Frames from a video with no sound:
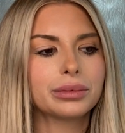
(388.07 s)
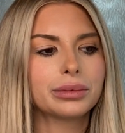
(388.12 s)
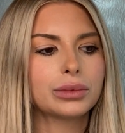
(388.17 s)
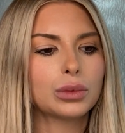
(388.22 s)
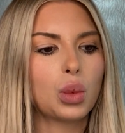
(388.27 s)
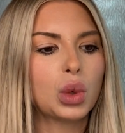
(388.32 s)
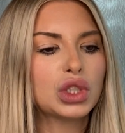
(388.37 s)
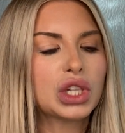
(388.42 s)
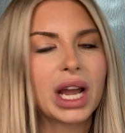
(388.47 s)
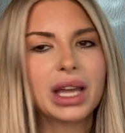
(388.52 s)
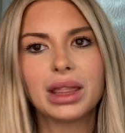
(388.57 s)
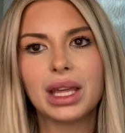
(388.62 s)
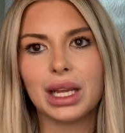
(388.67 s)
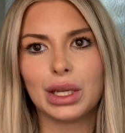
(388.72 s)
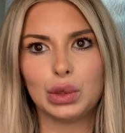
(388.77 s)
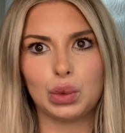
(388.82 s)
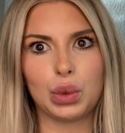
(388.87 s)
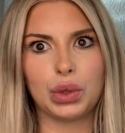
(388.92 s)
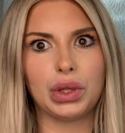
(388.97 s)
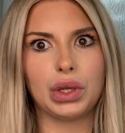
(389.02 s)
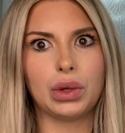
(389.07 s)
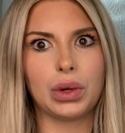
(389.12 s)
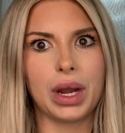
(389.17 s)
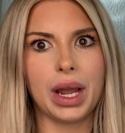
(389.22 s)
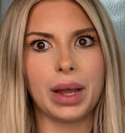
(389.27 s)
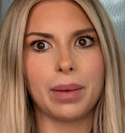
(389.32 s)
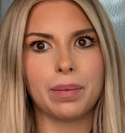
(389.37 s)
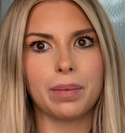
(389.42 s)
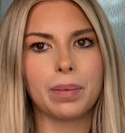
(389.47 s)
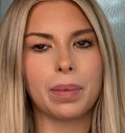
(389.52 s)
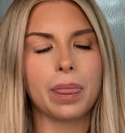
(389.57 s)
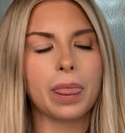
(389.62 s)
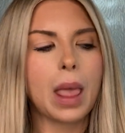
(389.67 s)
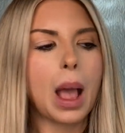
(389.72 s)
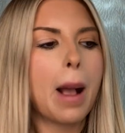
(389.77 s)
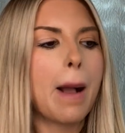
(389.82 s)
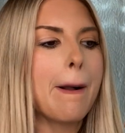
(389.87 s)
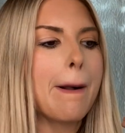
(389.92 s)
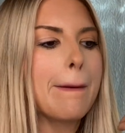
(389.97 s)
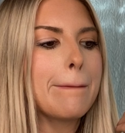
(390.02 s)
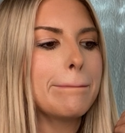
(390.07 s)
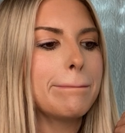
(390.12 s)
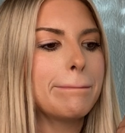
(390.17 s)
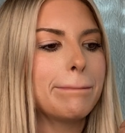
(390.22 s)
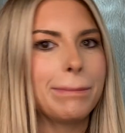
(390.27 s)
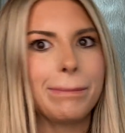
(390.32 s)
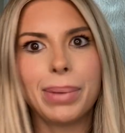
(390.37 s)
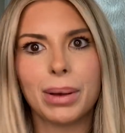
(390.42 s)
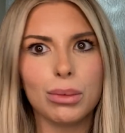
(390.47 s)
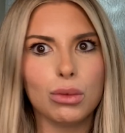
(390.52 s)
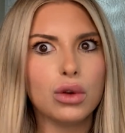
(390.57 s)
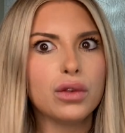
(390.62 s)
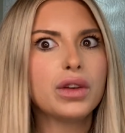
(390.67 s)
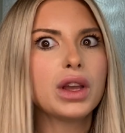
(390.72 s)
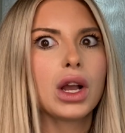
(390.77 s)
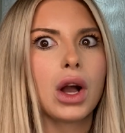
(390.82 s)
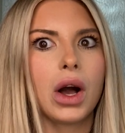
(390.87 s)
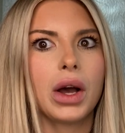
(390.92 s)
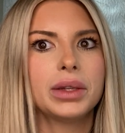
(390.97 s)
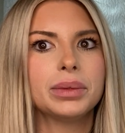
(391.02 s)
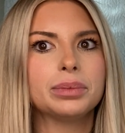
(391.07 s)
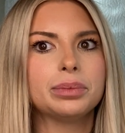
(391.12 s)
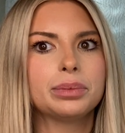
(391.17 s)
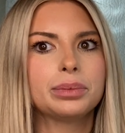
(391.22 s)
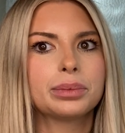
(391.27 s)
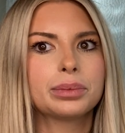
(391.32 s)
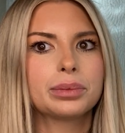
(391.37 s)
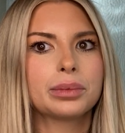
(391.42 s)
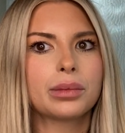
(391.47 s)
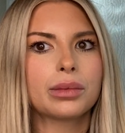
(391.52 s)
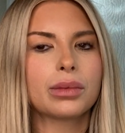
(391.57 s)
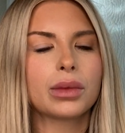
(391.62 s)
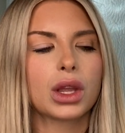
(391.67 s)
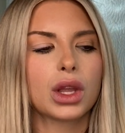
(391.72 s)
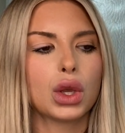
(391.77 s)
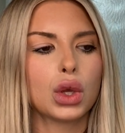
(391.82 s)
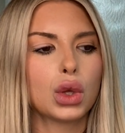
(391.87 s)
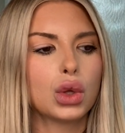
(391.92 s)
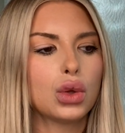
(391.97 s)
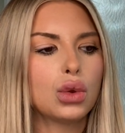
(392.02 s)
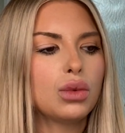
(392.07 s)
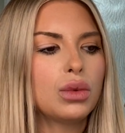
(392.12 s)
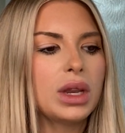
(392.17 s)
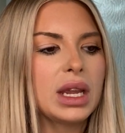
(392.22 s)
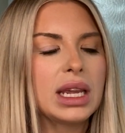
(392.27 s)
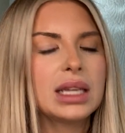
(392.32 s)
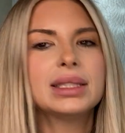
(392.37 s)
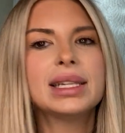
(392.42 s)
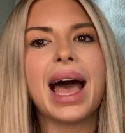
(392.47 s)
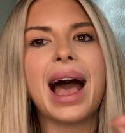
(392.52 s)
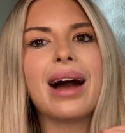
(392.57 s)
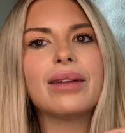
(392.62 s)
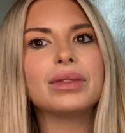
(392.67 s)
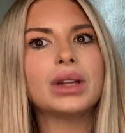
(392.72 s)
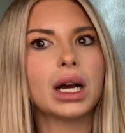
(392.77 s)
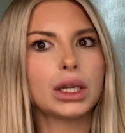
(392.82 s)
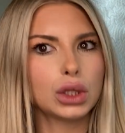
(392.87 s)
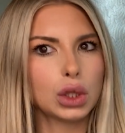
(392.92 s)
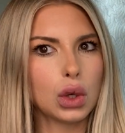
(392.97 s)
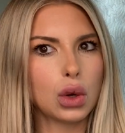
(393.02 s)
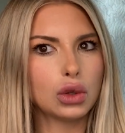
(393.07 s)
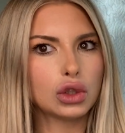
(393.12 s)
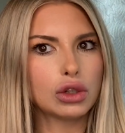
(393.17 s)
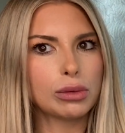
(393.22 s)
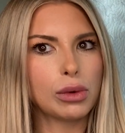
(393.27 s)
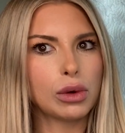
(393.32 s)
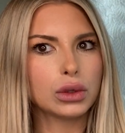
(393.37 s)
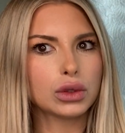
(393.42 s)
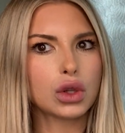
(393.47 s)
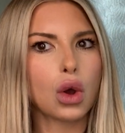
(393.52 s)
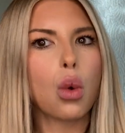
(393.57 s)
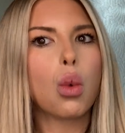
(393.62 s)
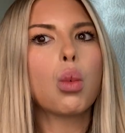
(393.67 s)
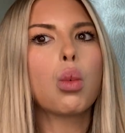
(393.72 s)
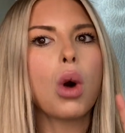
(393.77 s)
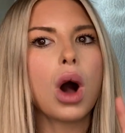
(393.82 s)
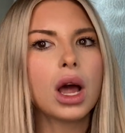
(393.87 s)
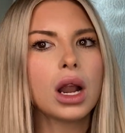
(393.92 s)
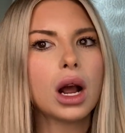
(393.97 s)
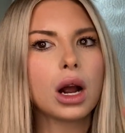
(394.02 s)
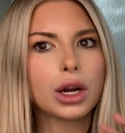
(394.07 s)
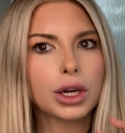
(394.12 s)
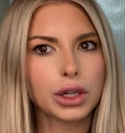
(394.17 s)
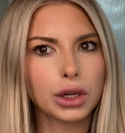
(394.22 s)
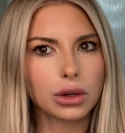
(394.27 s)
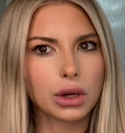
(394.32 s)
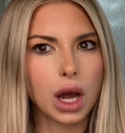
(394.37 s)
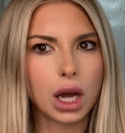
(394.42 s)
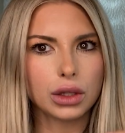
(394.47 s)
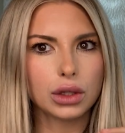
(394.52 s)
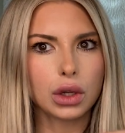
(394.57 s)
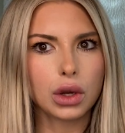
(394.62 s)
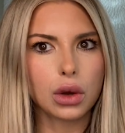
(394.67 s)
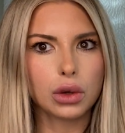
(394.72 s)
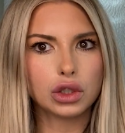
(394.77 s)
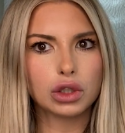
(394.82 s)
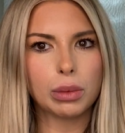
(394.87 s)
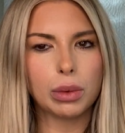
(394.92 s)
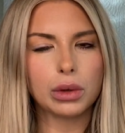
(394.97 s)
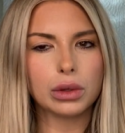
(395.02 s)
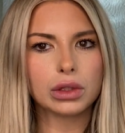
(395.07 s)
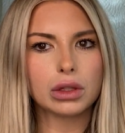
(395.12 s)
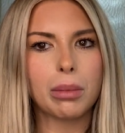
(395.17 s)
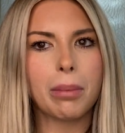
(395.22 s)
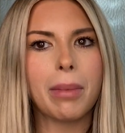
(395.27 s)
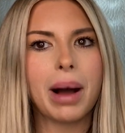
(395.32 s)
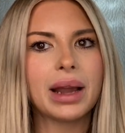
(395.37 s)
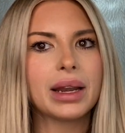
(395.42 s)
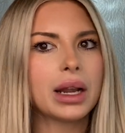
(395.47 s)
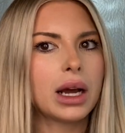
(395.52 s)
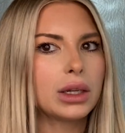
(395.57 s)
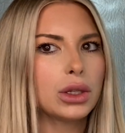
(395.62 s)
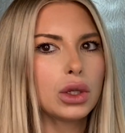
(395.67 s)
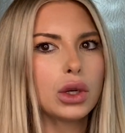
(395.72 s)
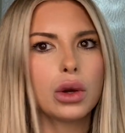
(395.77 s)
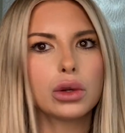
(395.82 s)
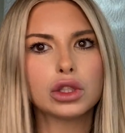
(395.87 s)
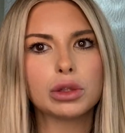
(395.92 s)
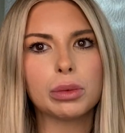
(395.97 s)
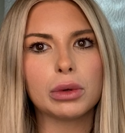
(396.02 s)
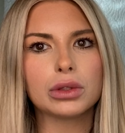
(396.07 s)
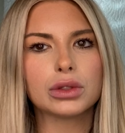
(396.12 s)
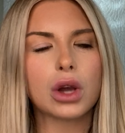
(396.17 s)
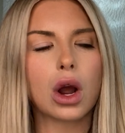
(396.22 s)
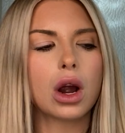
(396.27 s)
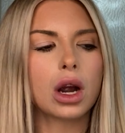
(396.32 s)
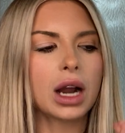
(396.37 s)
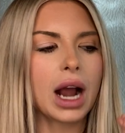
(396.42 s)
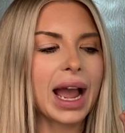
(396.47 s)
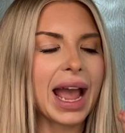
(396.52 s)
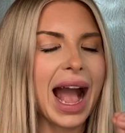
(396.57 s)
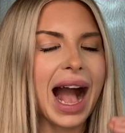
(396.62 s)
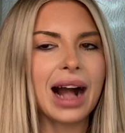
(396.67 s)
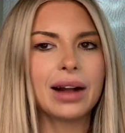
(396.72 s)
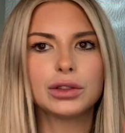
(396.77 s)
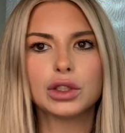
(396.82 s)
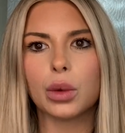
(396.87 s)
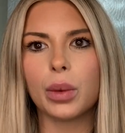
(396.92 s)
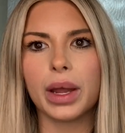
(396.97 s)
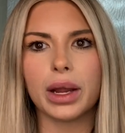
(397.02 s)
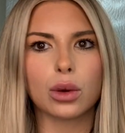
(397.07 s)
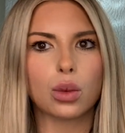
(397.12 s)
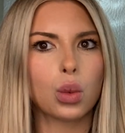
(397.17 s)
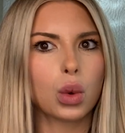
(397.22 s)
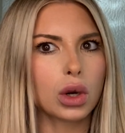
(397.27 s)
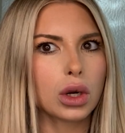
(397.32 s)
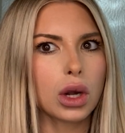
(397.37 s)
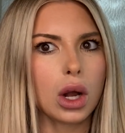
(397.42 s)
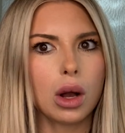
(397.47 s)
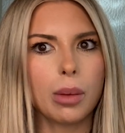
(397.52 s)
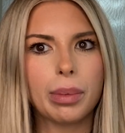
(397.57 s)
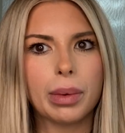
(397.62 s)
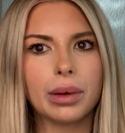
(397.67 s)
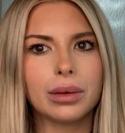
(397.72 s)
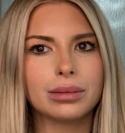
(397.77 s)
which I think is really great. But moving on, you need to have non-negotiables. What are your non-negotiables? My non-negotiables are I have to work up